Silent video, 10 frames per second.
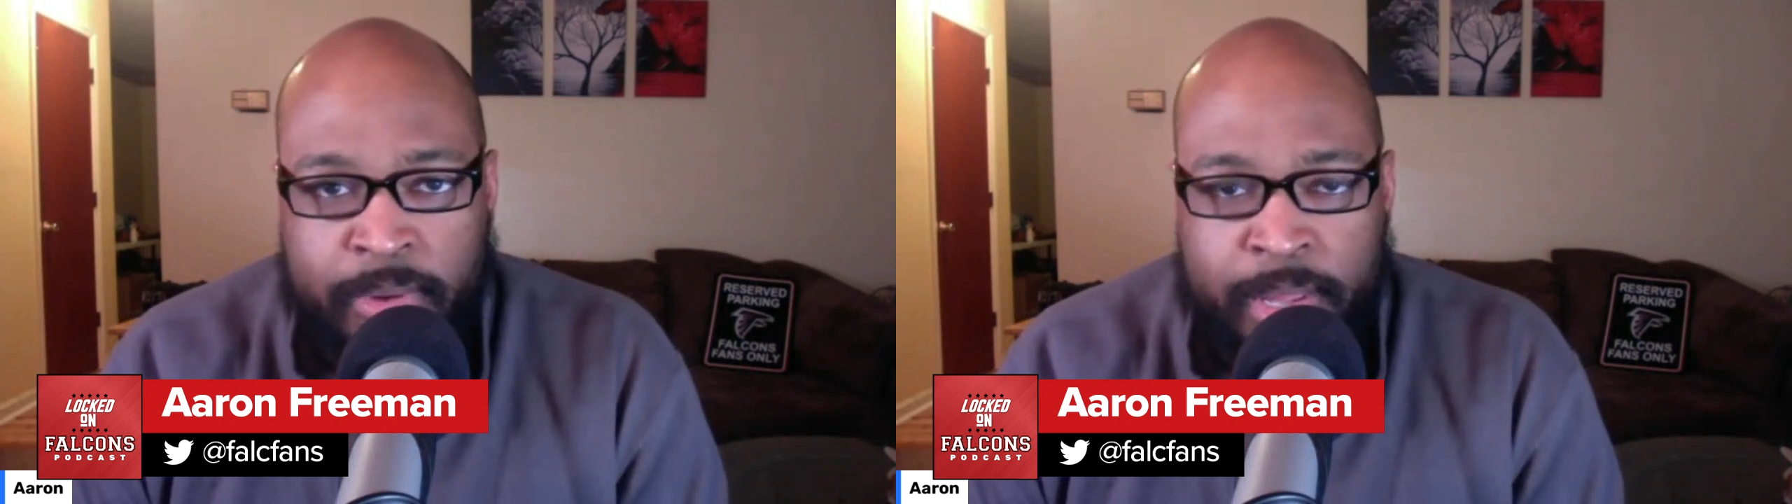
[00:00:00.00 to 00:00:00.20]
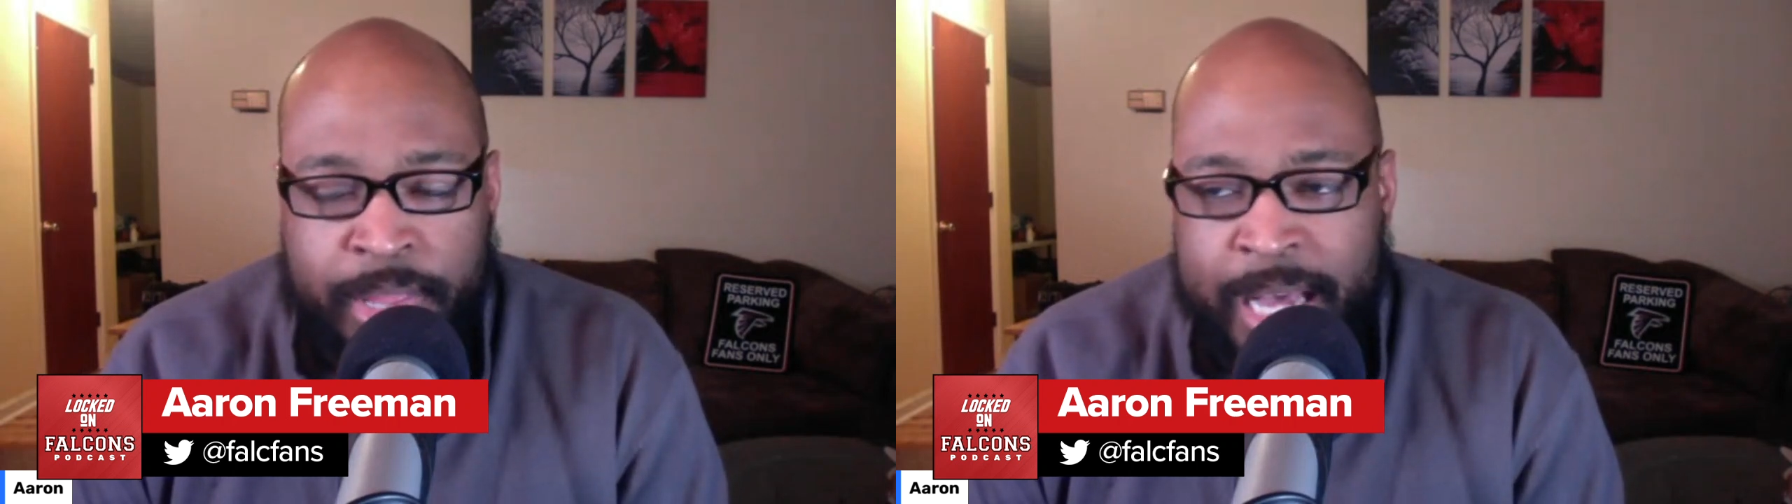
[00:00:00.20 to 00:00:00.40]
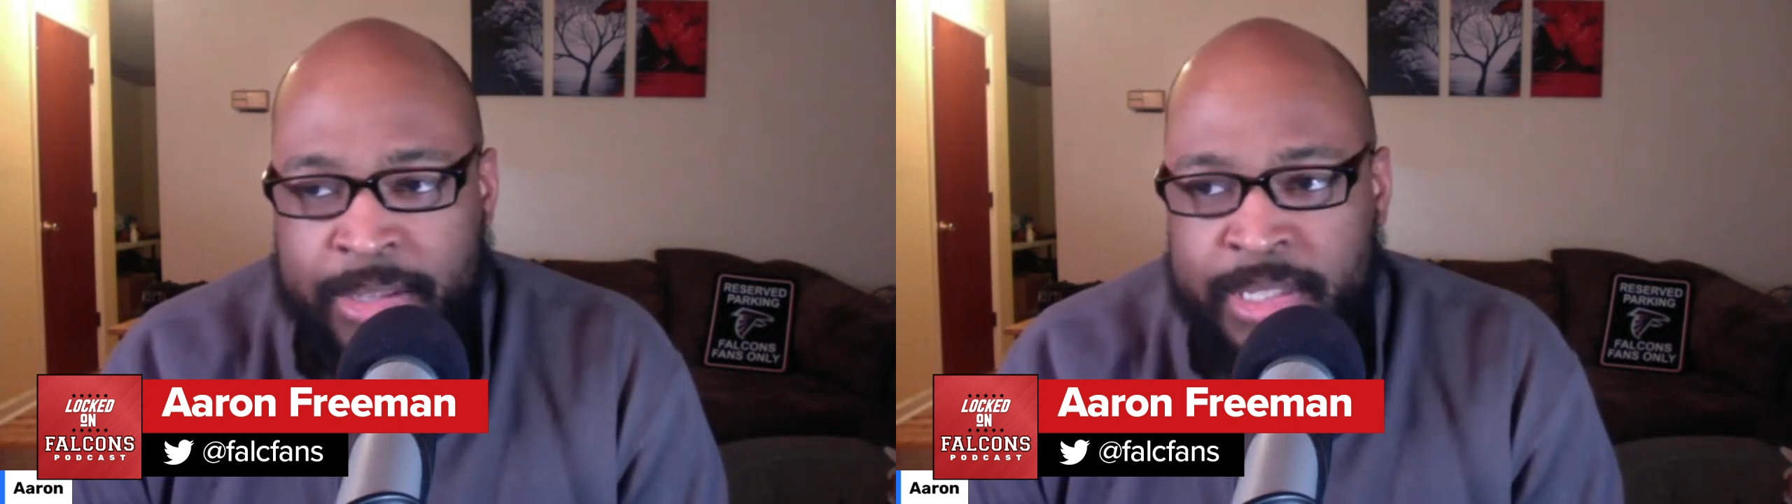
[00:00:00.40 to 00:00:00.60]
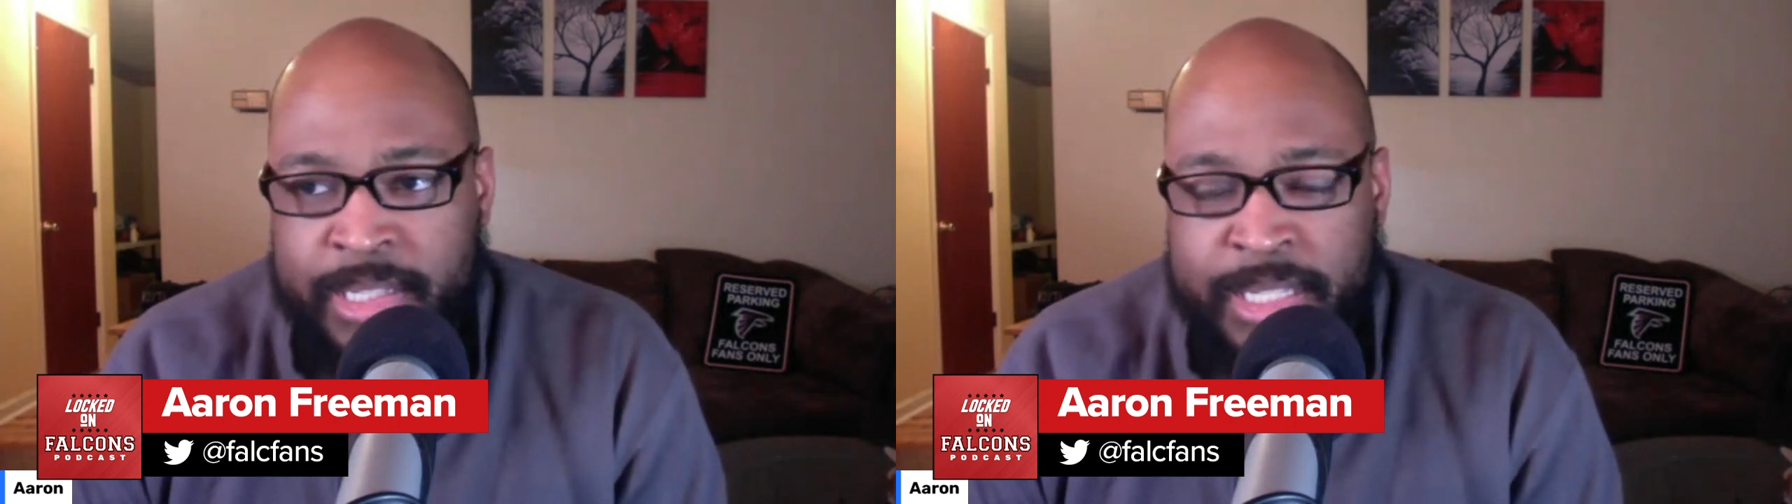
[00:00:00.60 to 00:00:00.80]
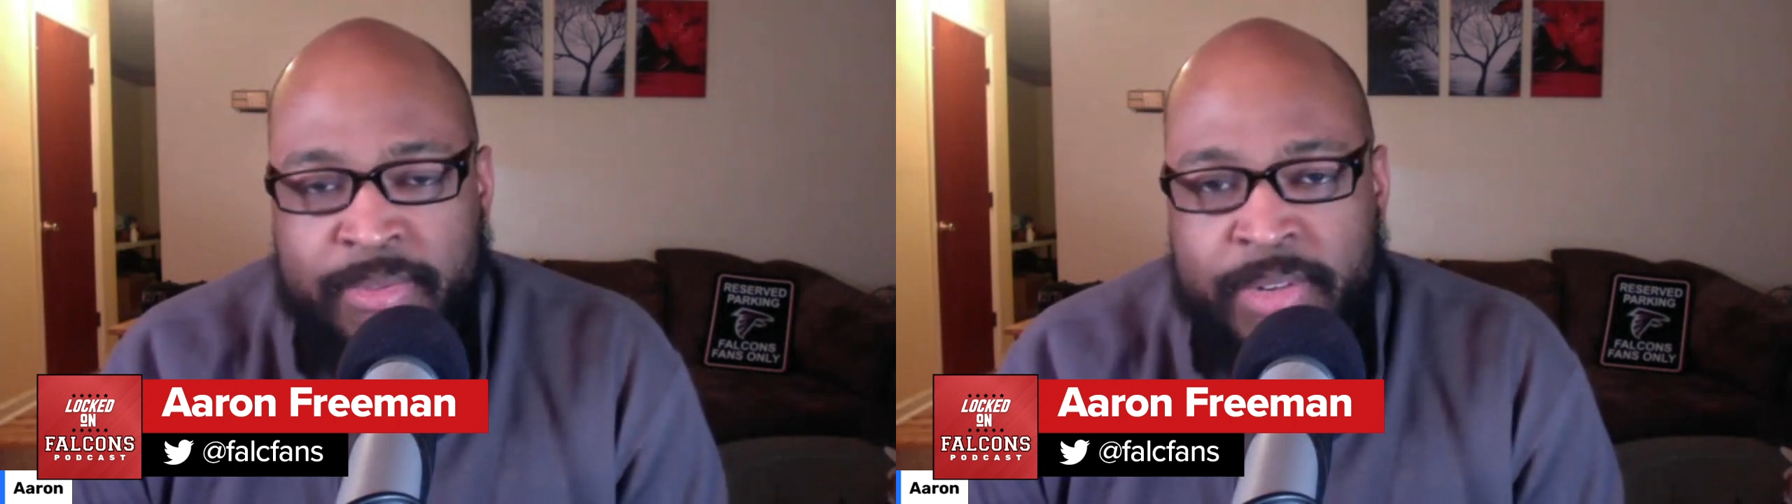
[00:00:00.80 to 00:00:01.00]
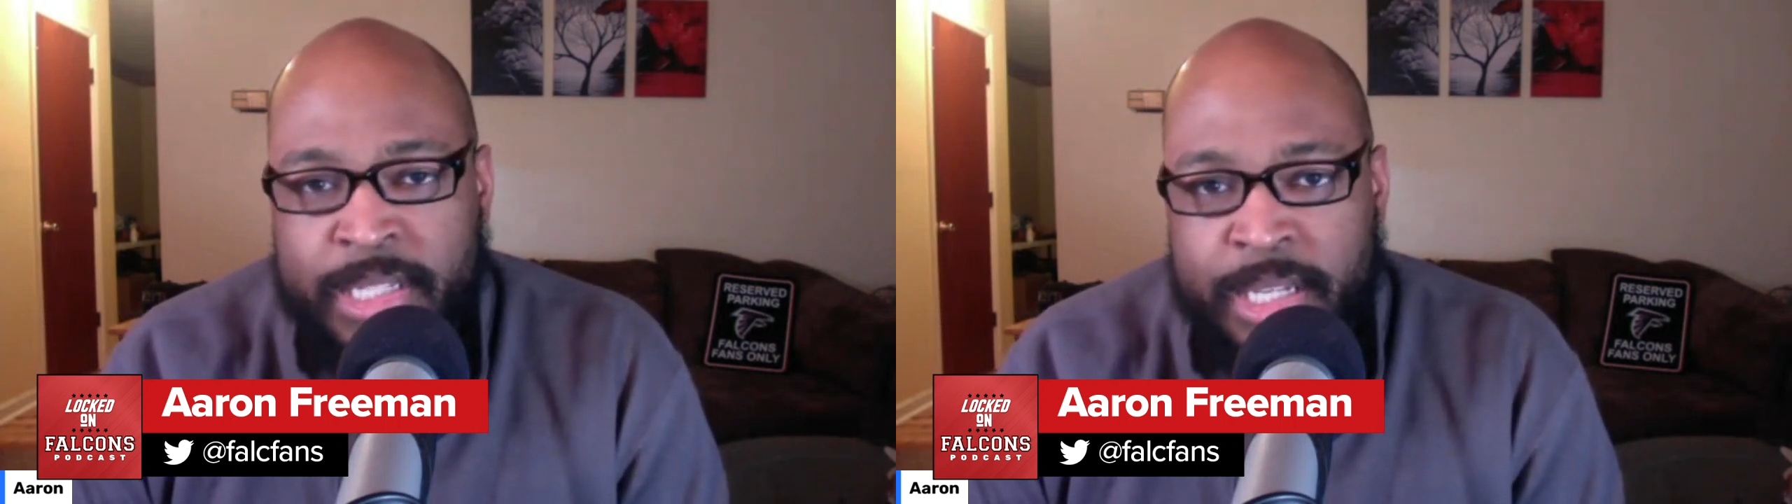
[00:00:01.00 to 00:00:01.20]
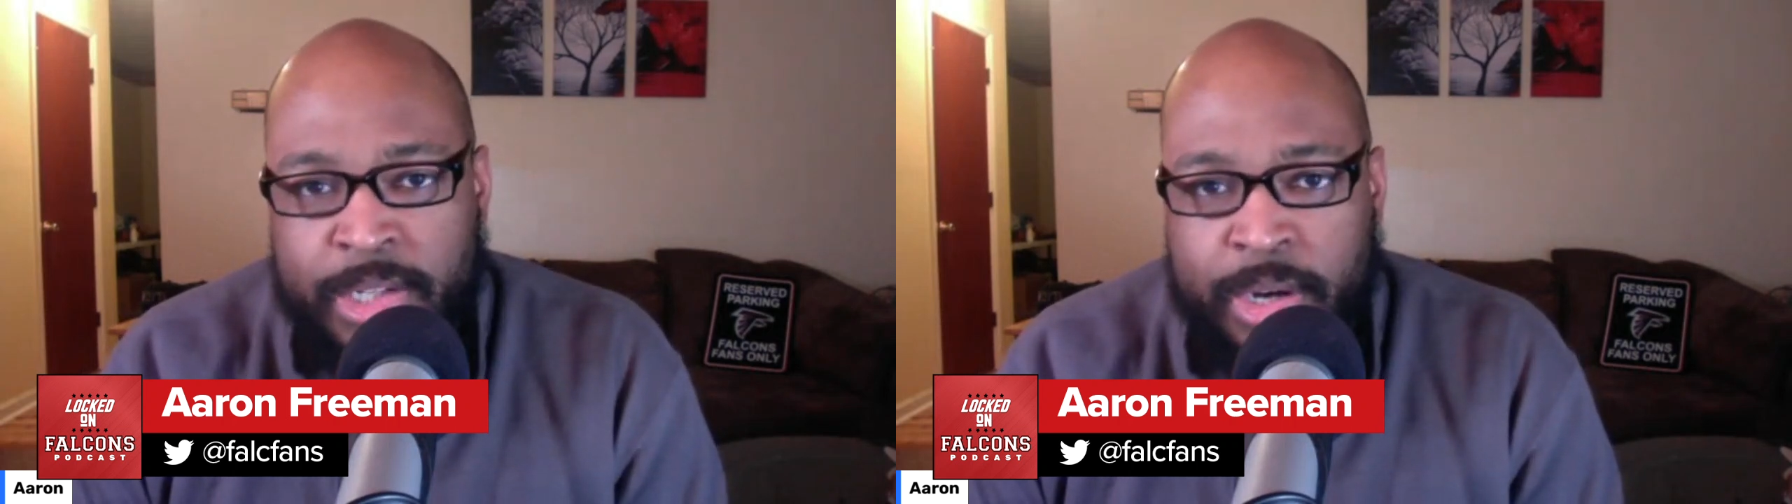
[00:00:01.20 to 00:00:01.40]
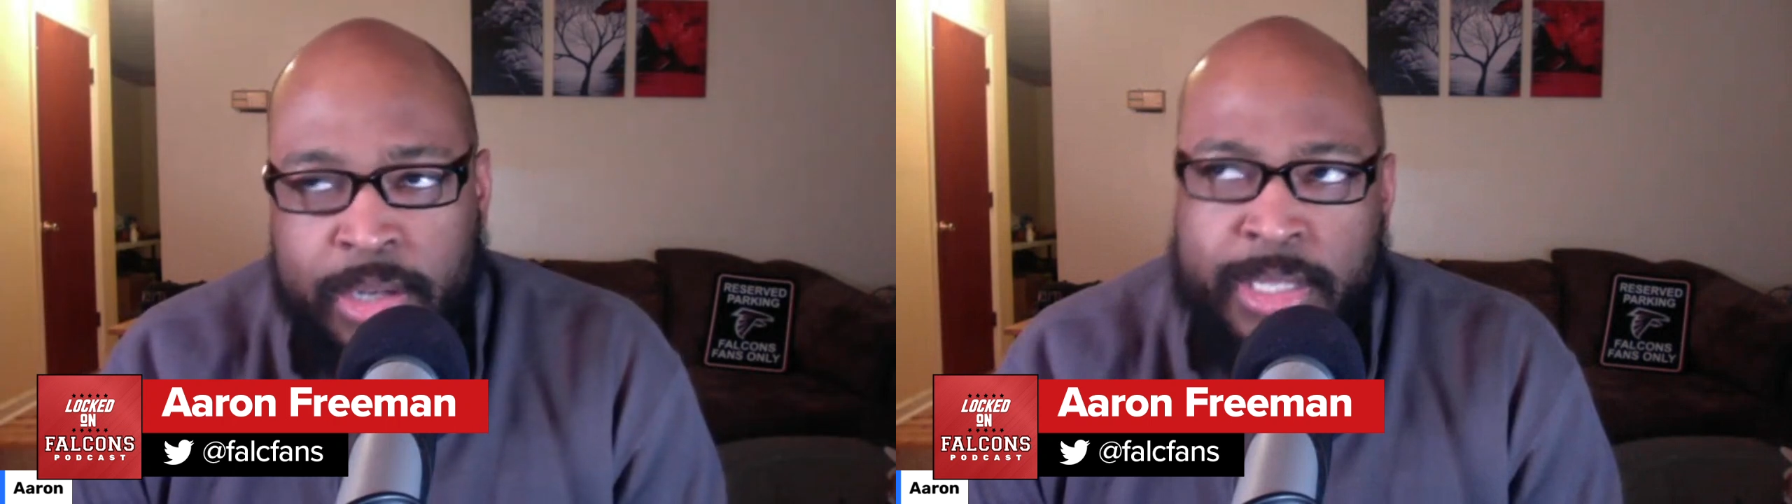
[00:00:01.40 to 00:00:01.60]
1,076 yards